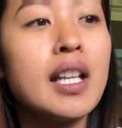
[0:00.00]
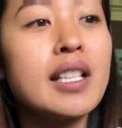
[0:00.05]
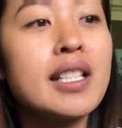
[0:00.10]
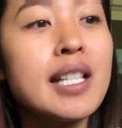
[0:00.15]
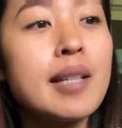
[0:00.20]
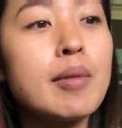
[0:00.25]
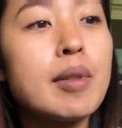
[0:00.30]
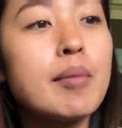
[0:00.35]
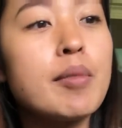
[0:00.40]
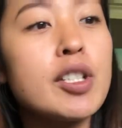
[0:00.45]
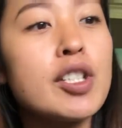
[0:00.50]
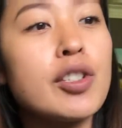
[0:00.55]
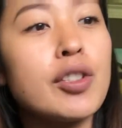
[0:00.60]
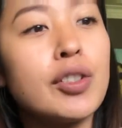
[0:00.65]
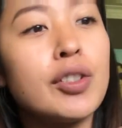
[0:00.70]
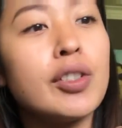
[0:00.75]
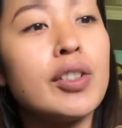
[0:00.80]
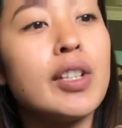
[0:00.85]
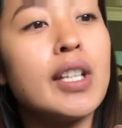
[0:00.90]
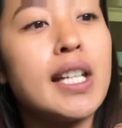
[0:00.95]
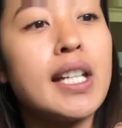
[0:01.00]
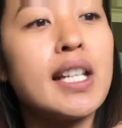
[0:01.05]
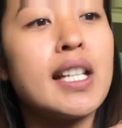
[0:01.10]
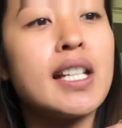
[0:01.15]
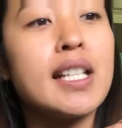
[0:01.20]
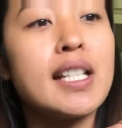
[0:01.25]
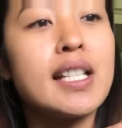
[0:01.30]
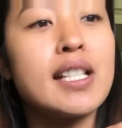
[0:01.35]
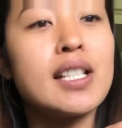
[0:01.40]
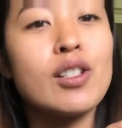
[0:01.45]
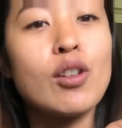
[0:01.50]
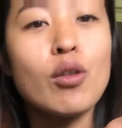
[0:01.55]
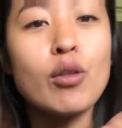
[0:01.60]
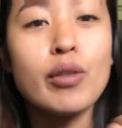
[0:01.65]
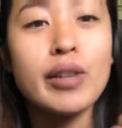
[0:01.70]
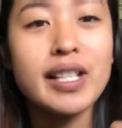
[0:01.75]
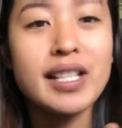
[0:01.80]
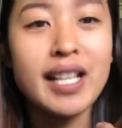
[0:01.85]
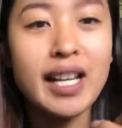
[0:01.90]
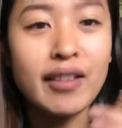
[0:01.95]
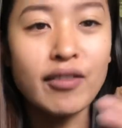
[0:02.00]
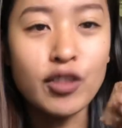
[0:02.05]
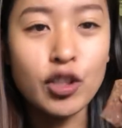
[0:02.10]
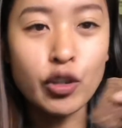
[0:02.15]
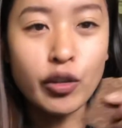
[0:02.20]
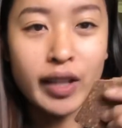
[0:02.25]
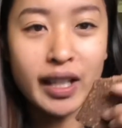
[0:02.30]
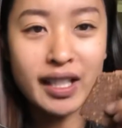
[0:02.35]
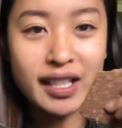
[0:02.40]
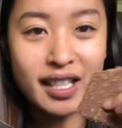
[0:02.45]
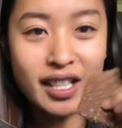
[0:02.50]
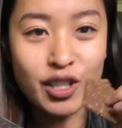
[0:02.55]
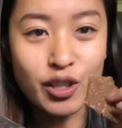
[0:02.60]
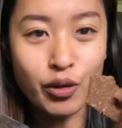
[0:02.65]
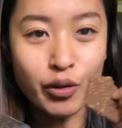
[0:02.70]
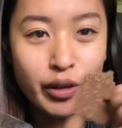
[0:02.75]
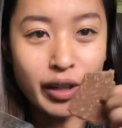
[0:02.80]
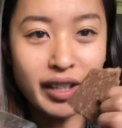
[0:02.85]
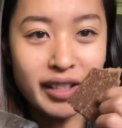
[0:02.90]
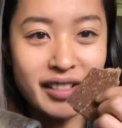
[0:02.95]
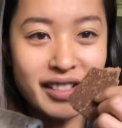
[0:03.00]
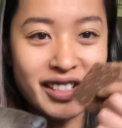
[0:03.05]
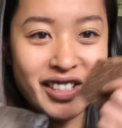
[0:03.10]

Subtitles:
Tip number two is always have treats and toys.